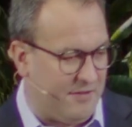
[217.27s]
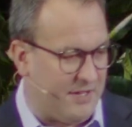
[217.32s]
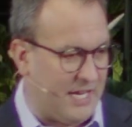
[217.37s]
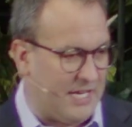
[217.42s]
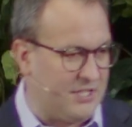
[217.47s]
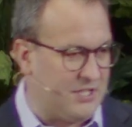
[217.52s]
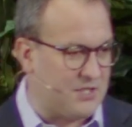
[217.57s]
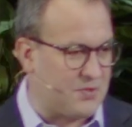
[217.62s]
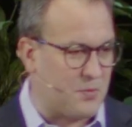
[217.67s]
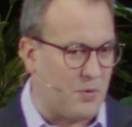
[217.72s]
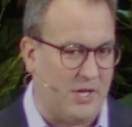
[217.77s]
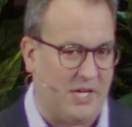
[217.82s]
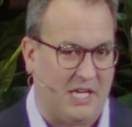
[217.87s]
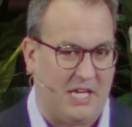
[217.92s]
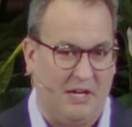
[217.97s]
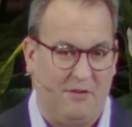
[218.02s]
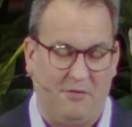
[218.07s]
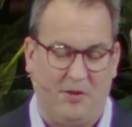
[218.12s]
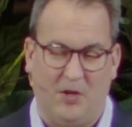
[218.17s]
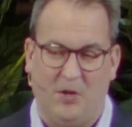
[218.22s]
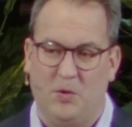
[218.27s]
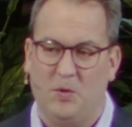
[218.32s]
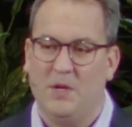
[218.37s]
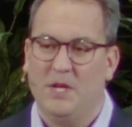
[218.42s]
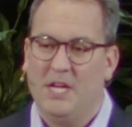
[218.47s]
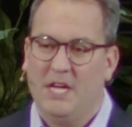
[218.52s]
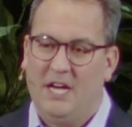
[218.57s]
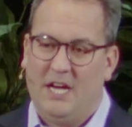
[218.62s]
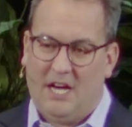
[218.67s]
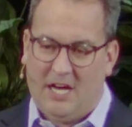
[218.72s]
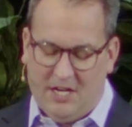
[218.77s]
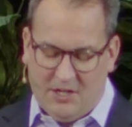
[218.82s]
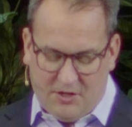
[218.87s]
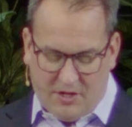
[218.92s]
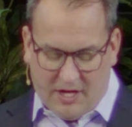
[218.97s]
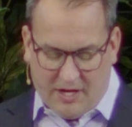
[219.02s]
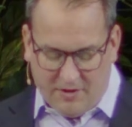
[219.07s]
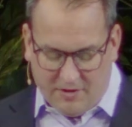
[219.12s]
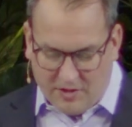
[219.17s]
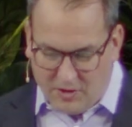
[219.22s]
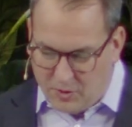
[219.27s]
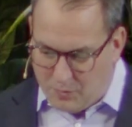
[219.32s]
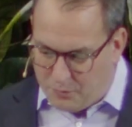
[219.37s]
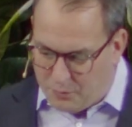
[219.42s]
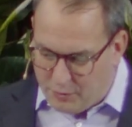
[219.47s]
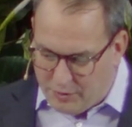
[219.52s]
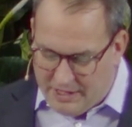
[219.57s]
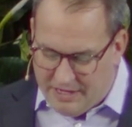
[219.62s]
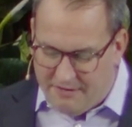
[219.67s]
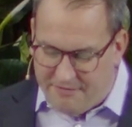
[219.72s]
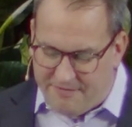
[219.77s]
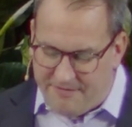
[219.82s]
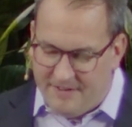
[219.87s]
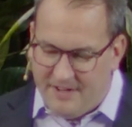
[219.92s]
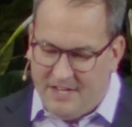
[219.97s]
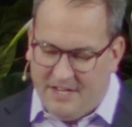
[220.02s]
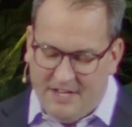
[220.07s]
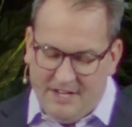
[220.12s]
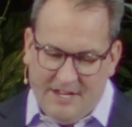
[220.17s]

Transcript: And I just want to give you a, a little brief